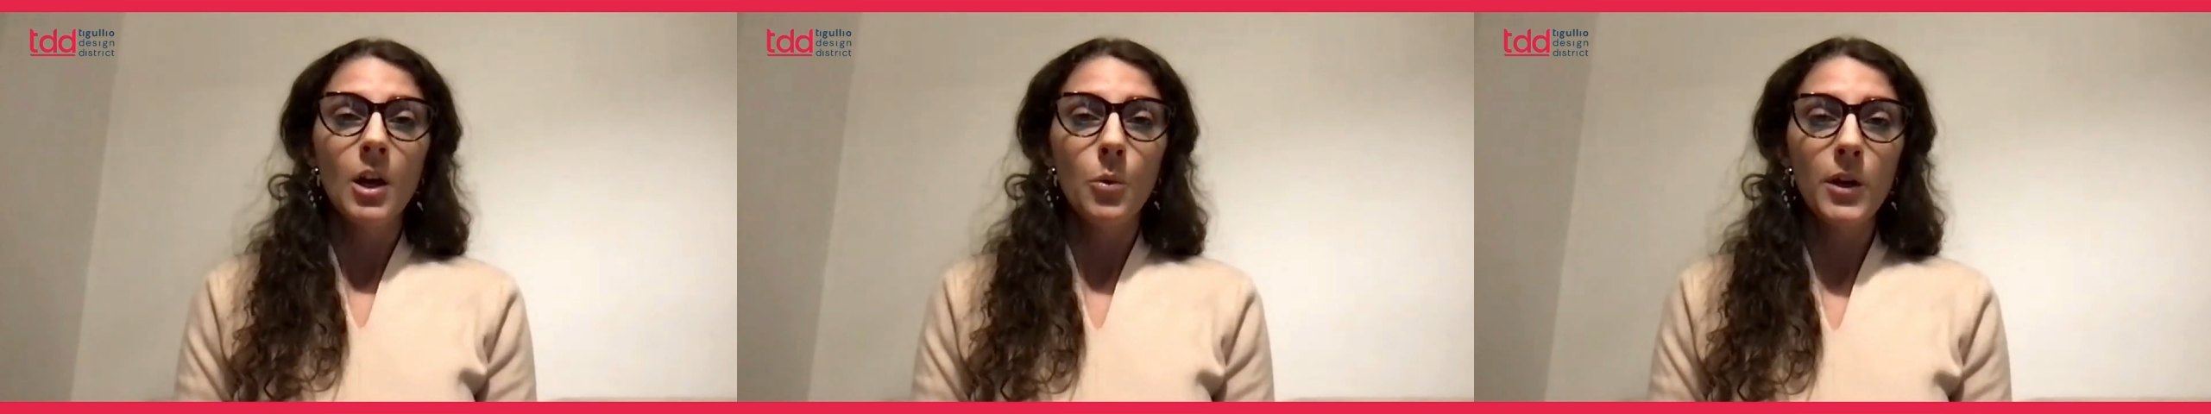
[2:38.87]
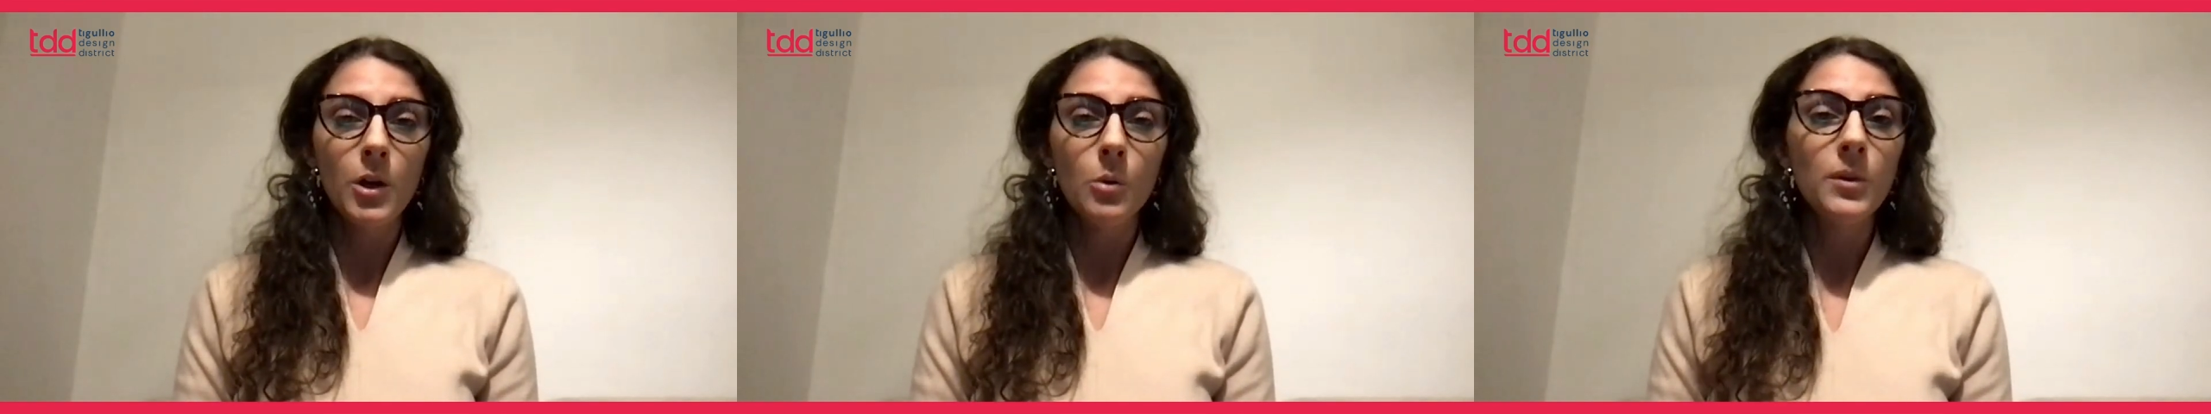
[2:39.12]

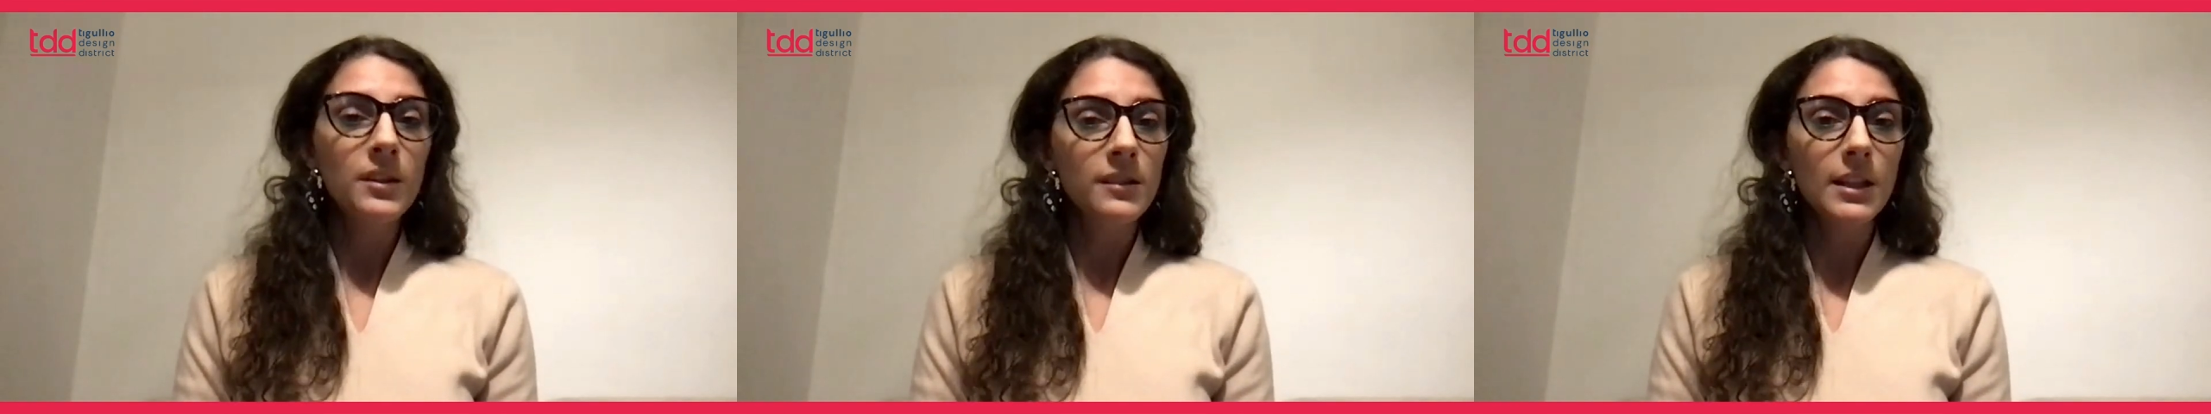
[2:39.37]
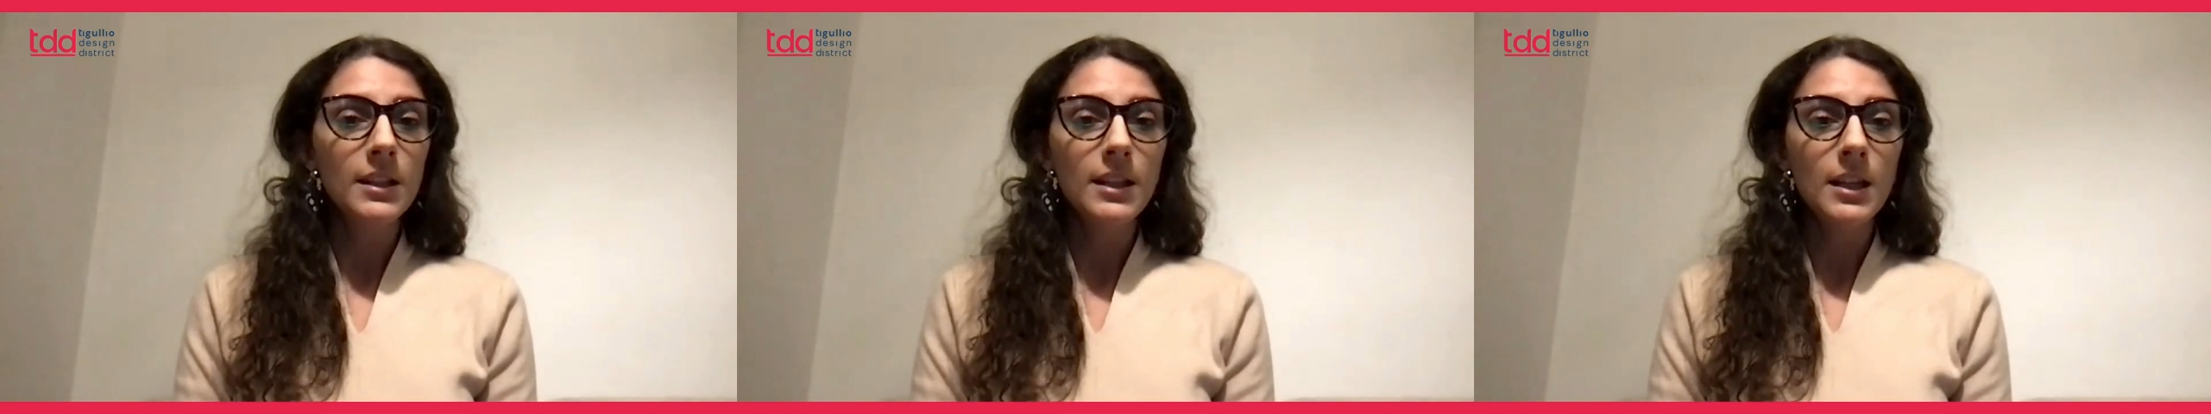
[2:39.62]
We always
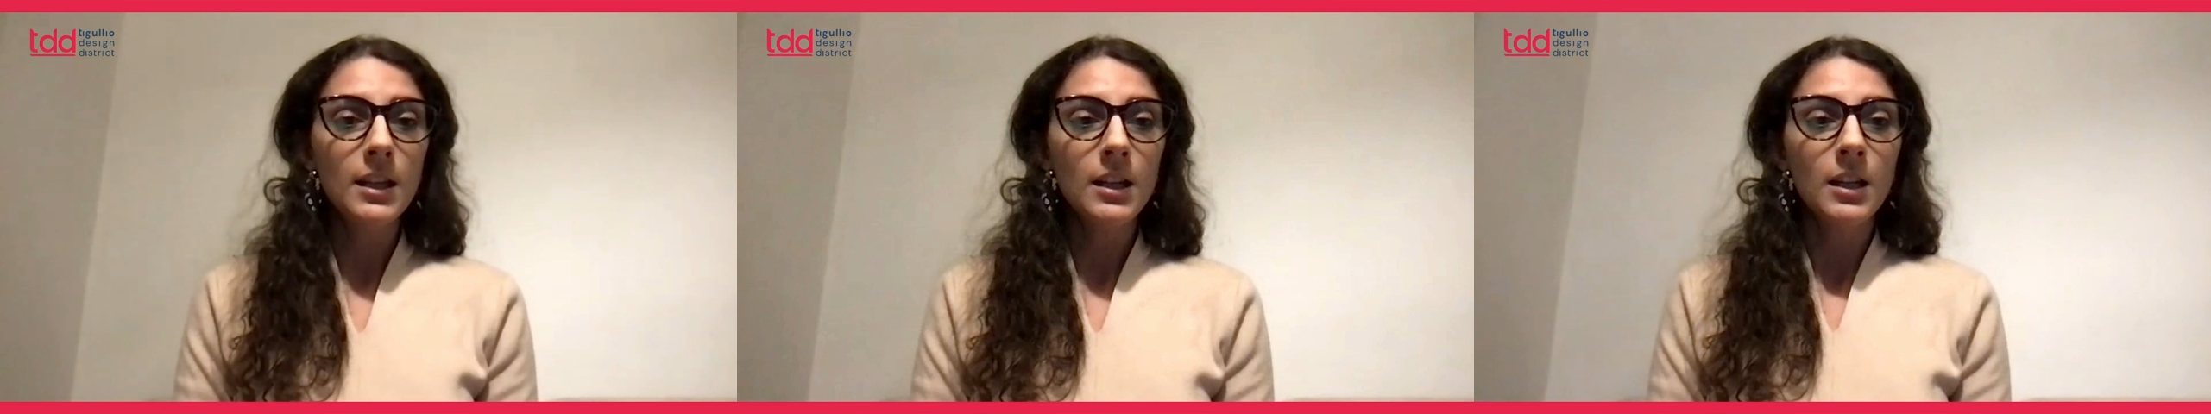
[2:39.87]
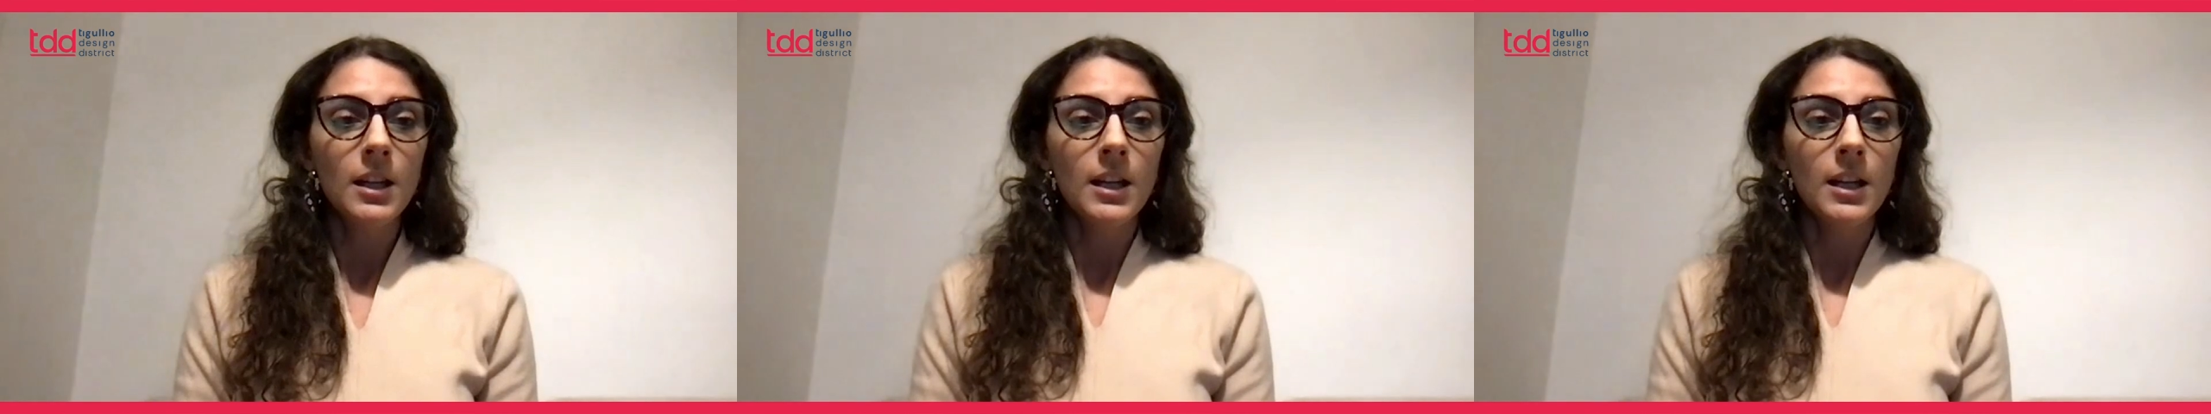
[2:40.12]
need